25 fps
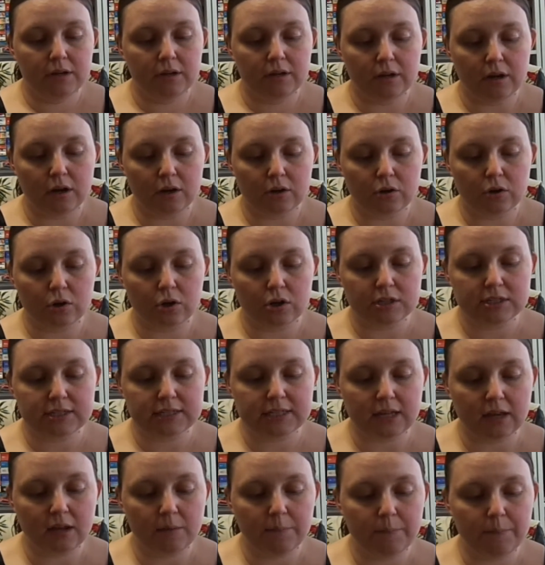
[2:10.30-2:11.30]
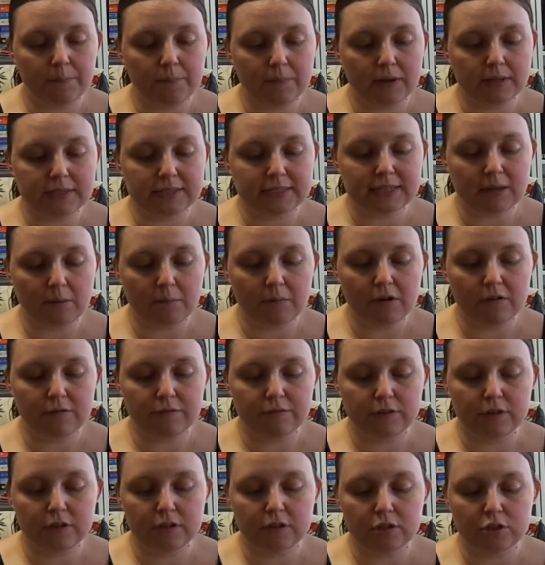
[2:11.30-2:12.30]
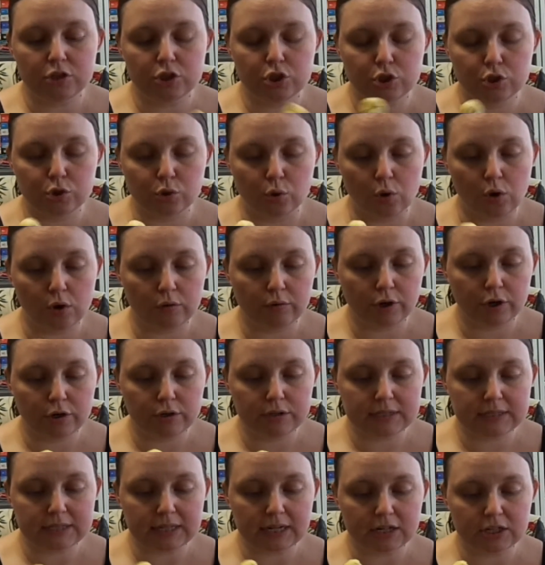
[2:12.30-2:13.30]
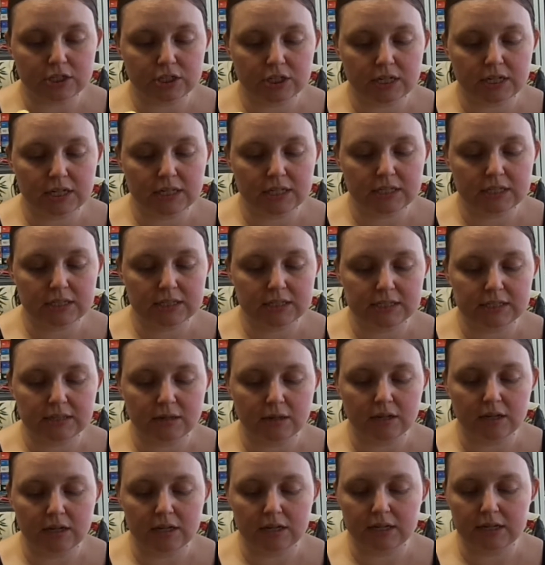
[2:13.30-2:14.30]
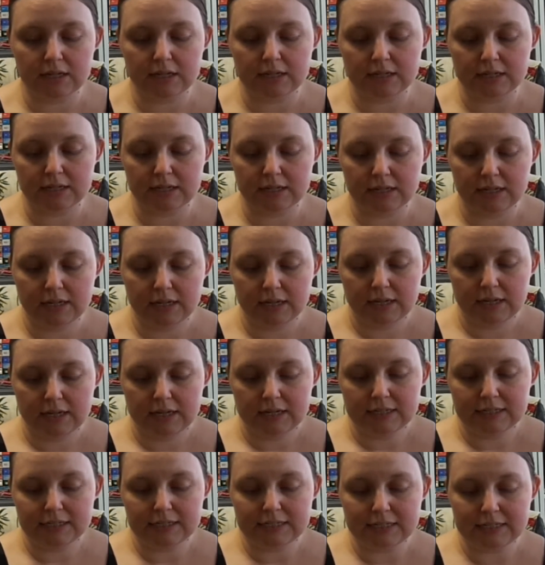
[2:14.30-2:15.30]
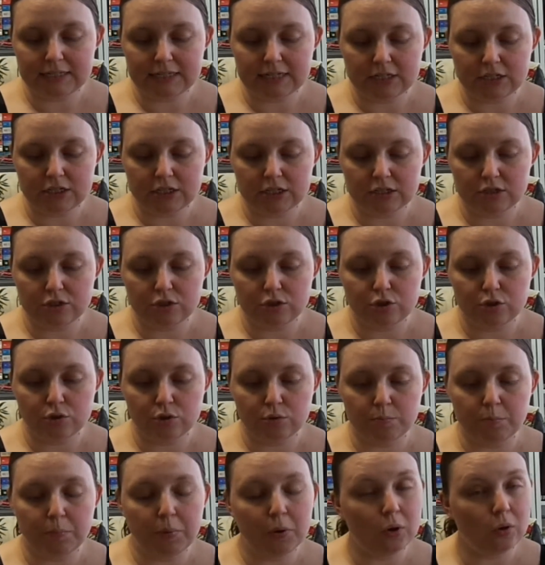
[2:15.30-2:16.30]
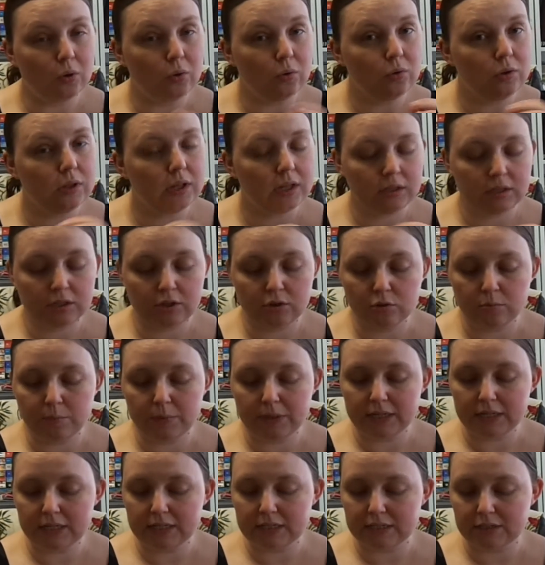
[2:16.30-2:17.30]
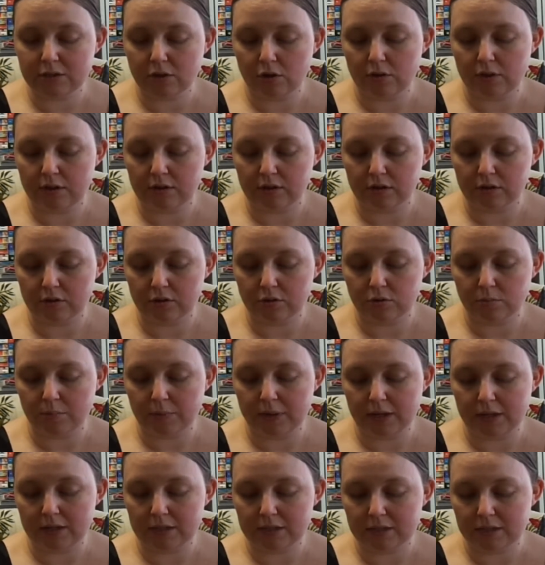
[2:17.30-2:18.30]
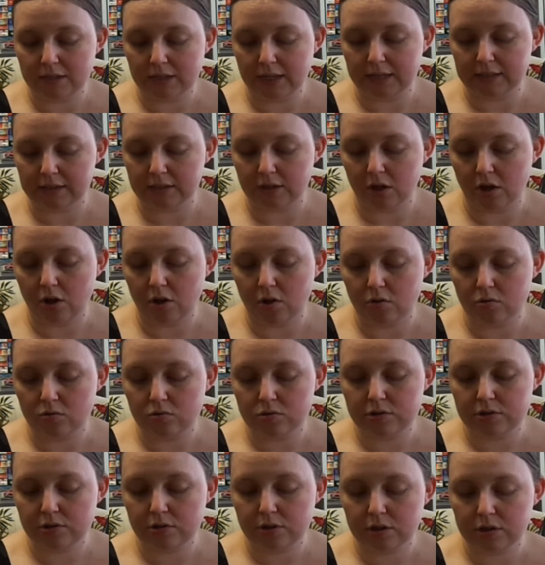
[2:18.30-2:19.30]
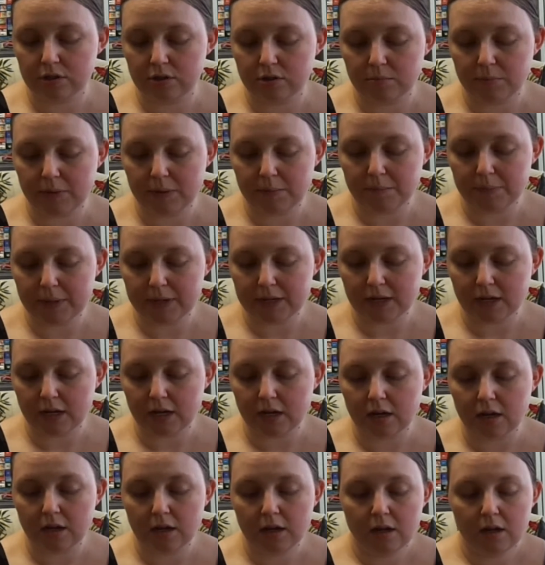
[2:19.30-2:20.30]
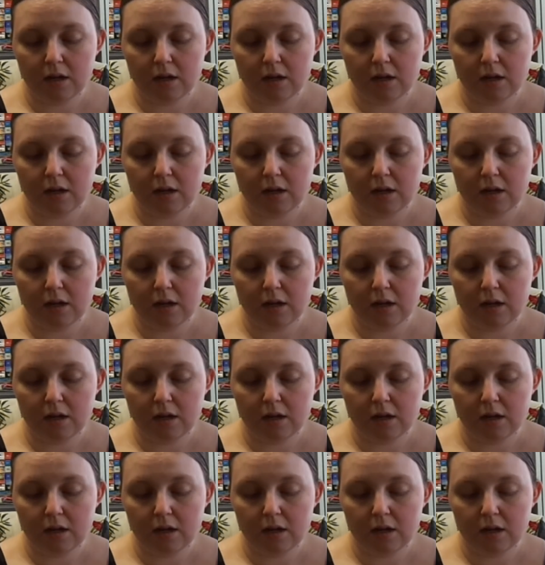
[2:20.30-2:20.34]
across some of the short row sections, the stitches do pull a little bit, so they're a little bit, like, the holes are a little bit bigger.